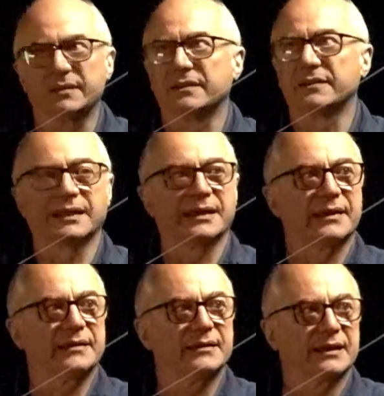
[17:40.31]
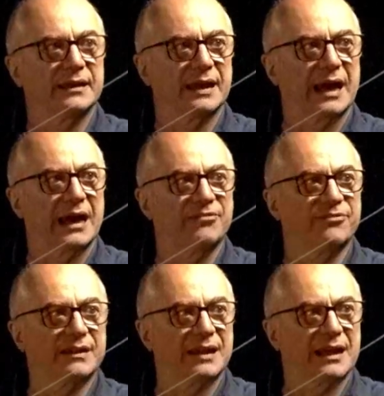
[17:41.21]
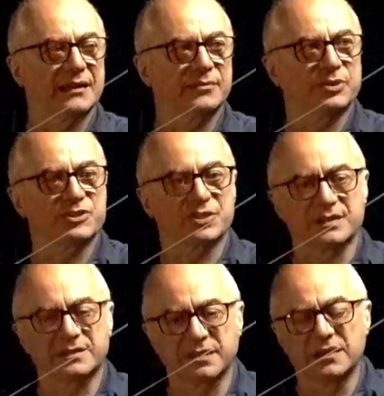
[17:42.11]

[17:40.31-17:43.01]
the alpha line, which is